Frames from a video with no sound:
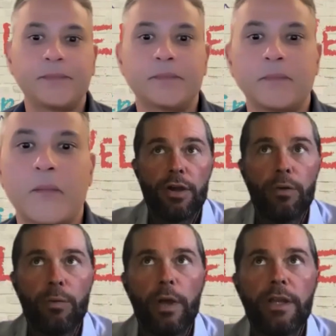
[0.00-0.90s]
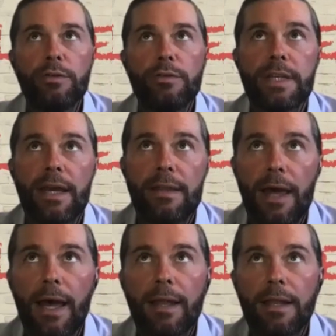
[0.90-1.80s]
So when you say
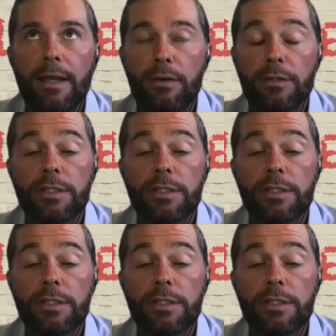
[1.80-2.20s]
that, Leo,